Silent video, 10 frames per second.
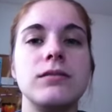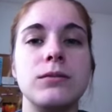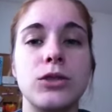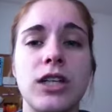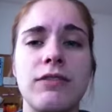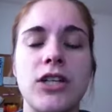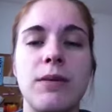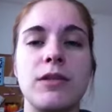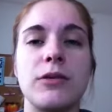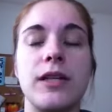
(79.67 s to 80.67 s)
which is kind of a shame
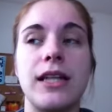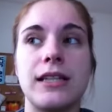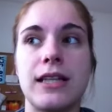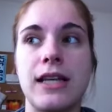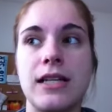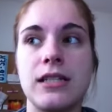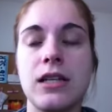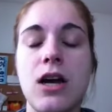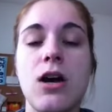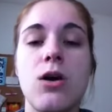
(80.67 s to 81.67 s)
because I really like that class.
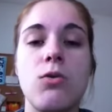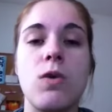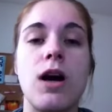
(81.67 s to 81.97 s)
Oh,